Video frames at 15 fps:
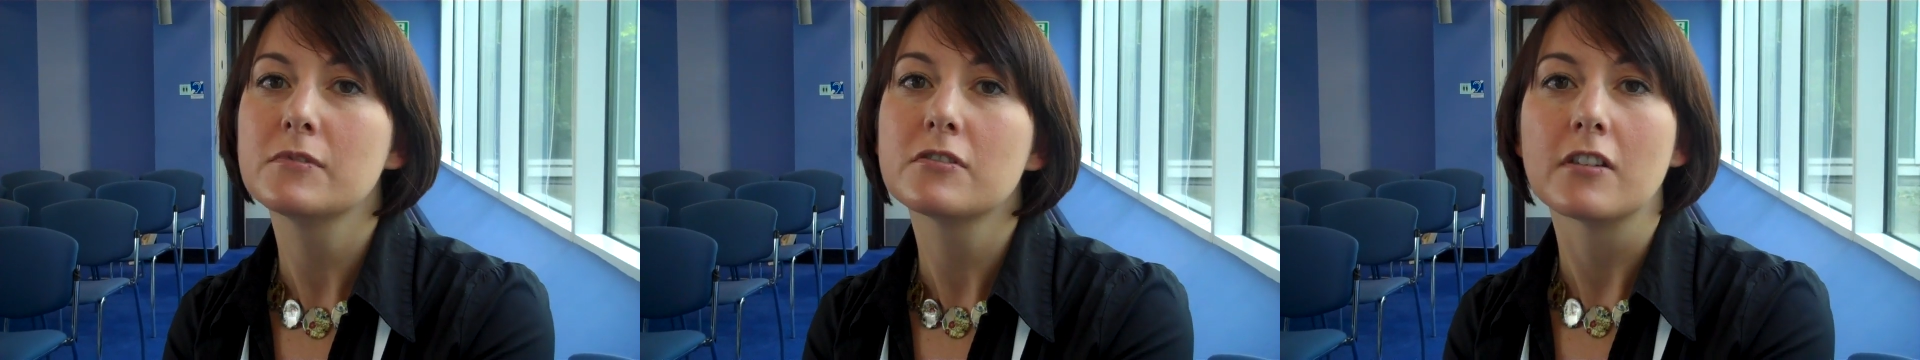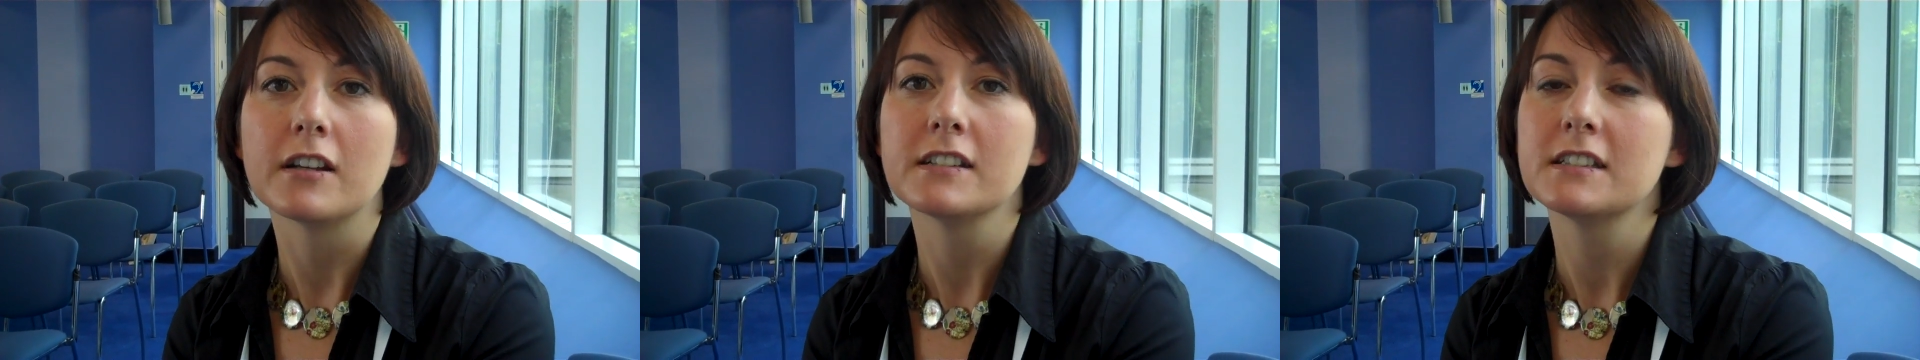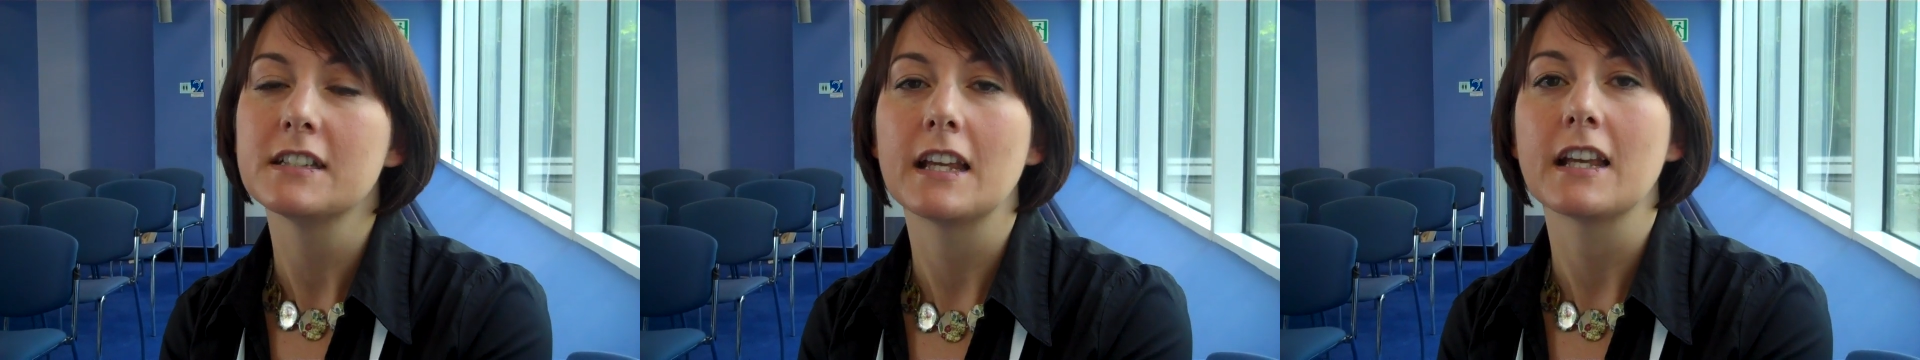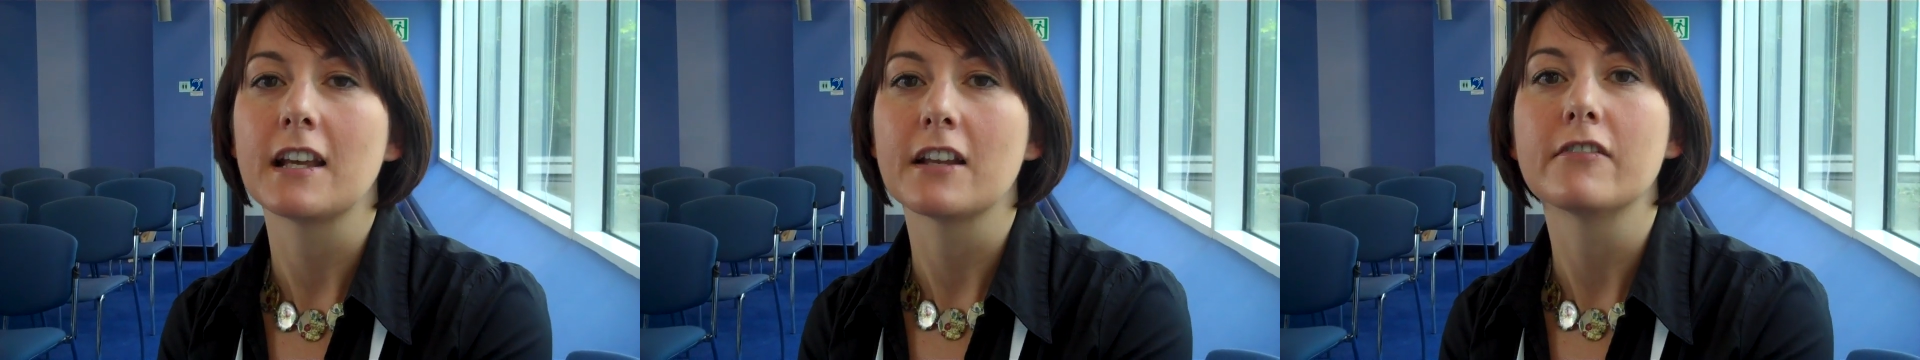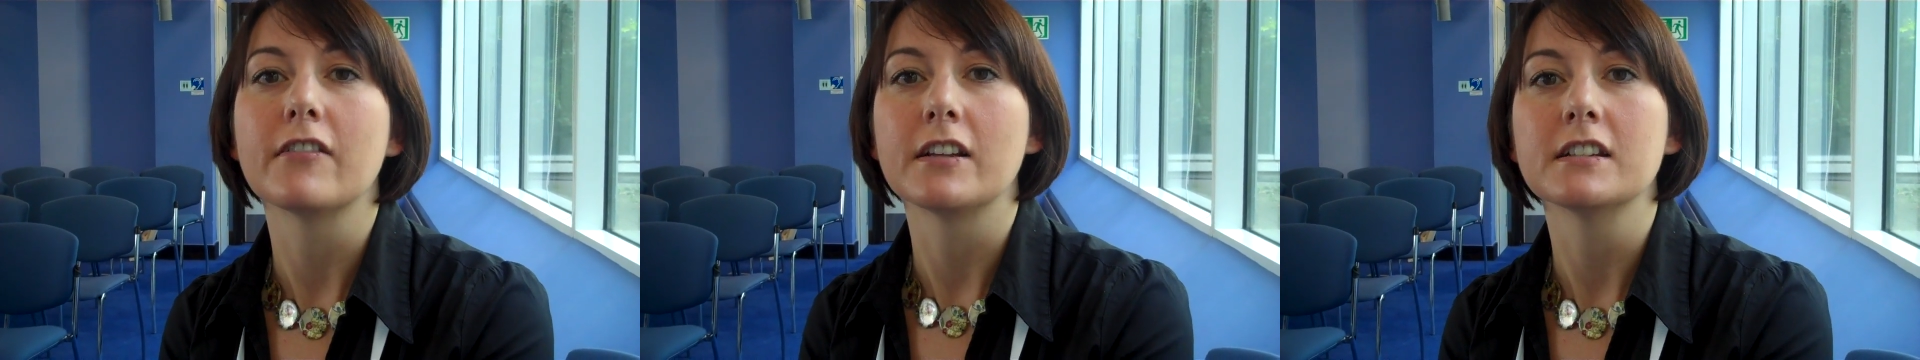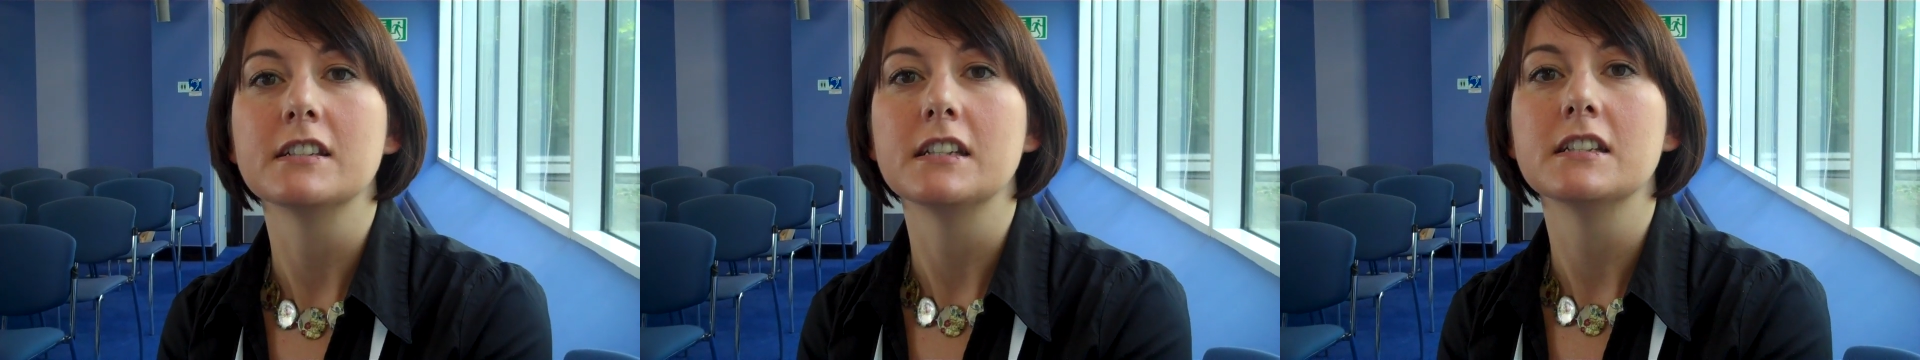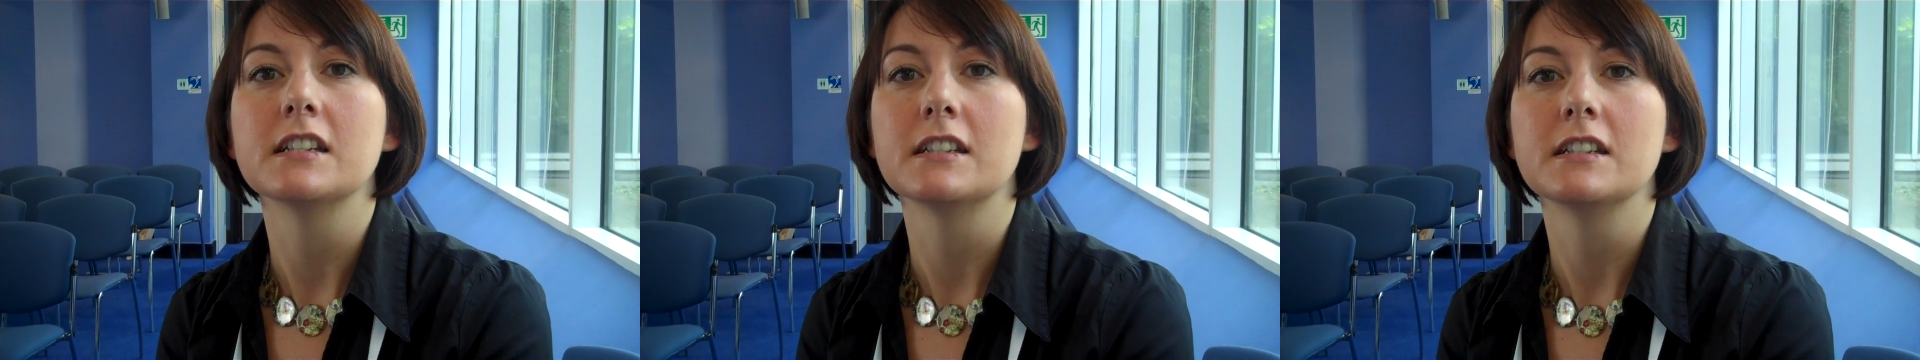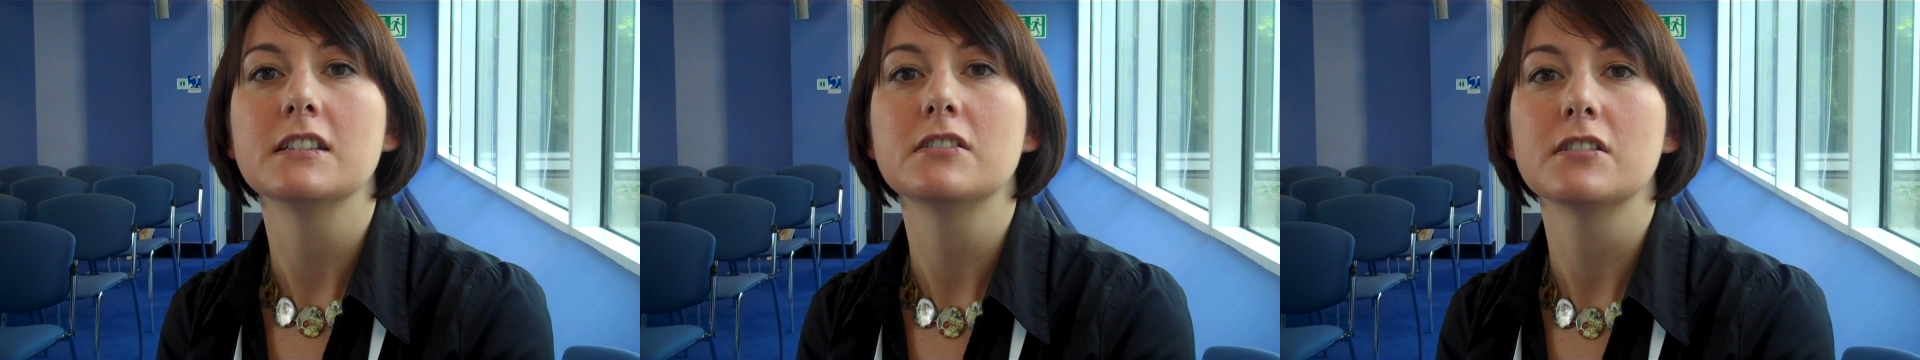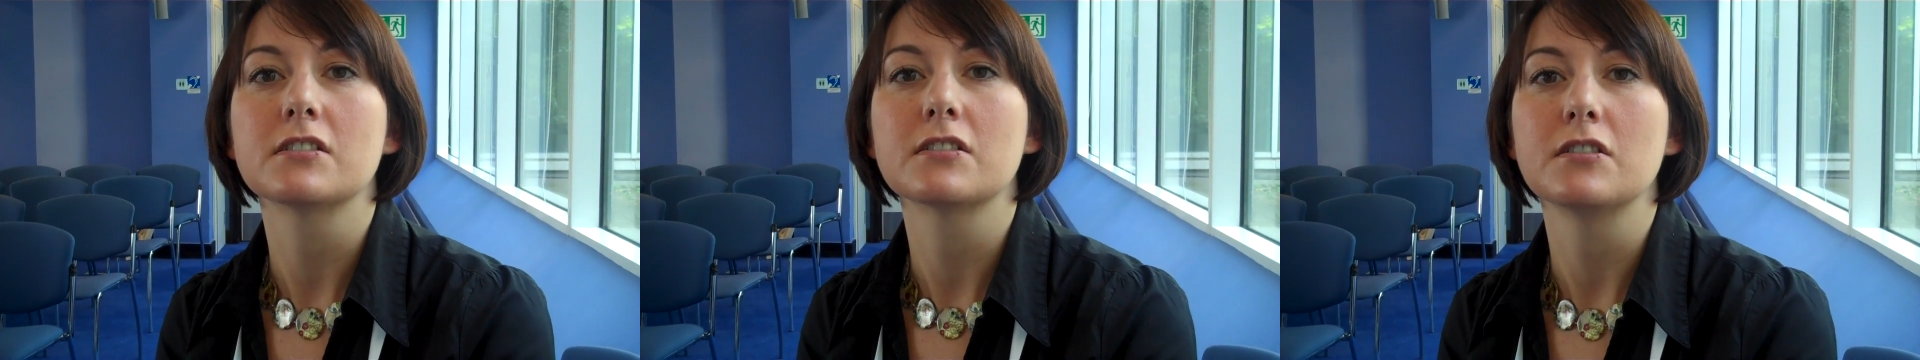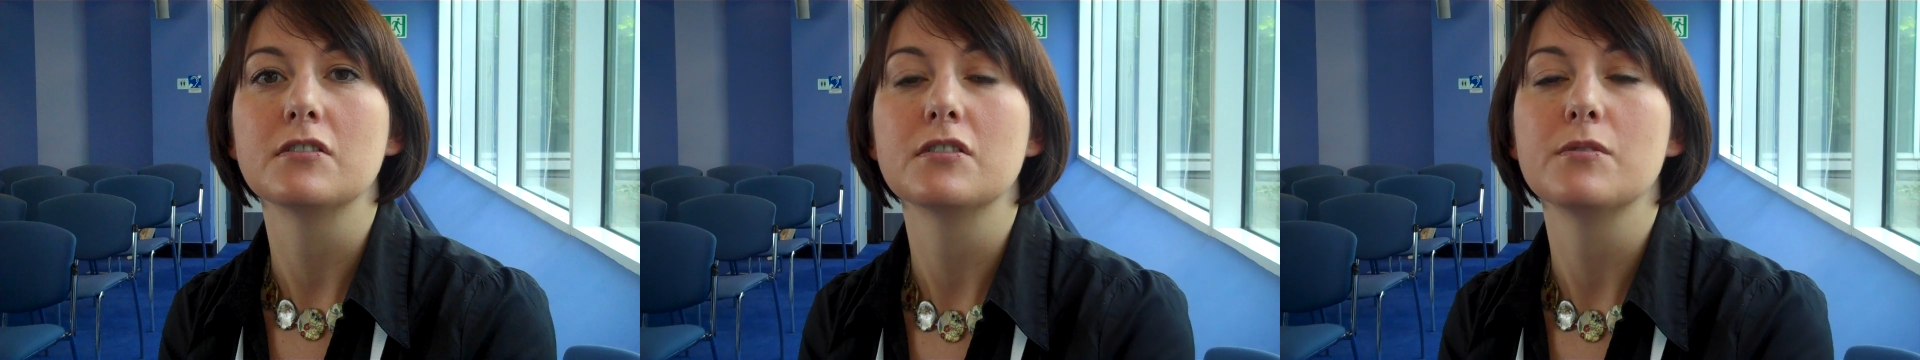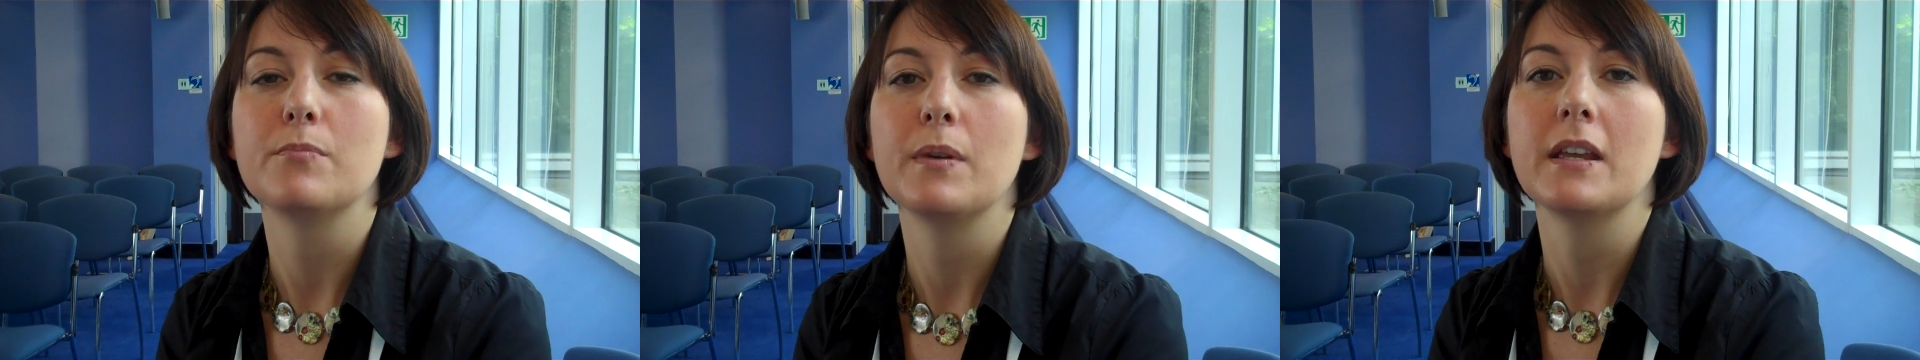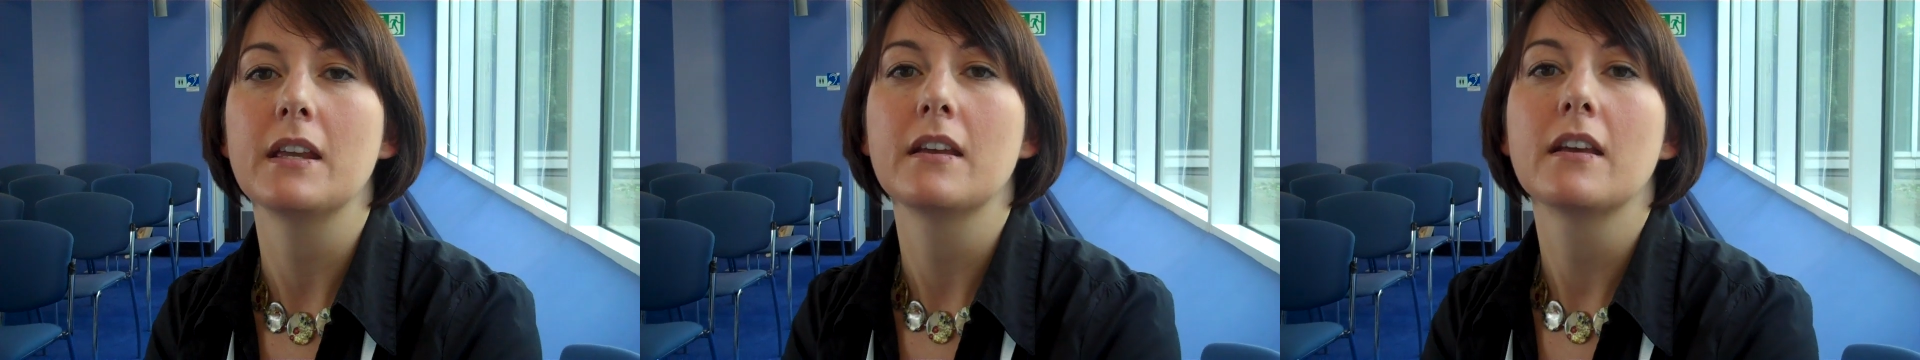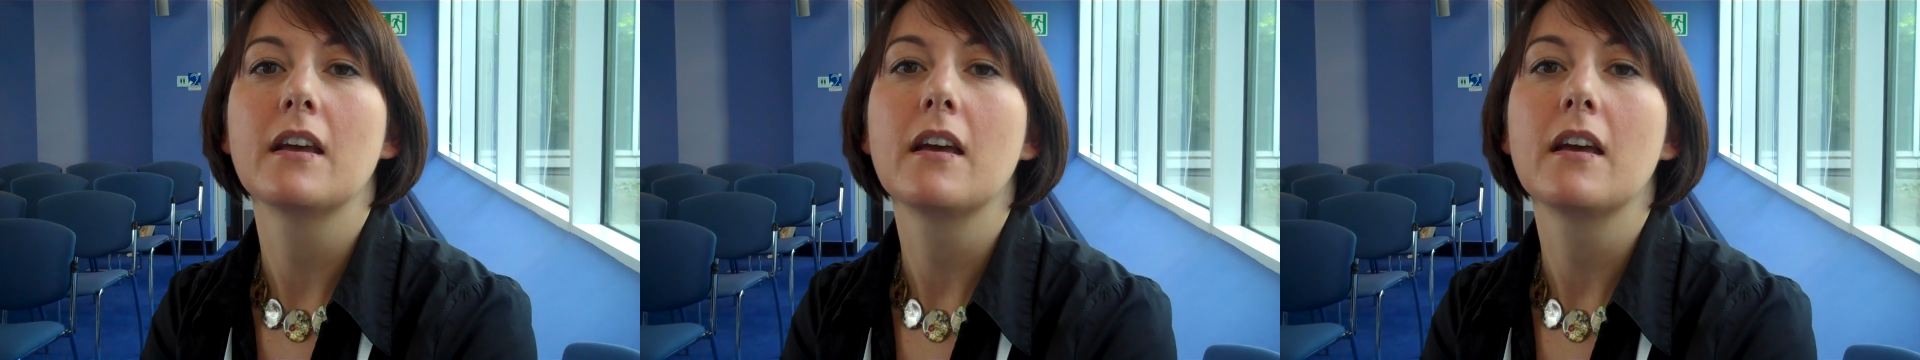trying to take advantage, and it's just good to be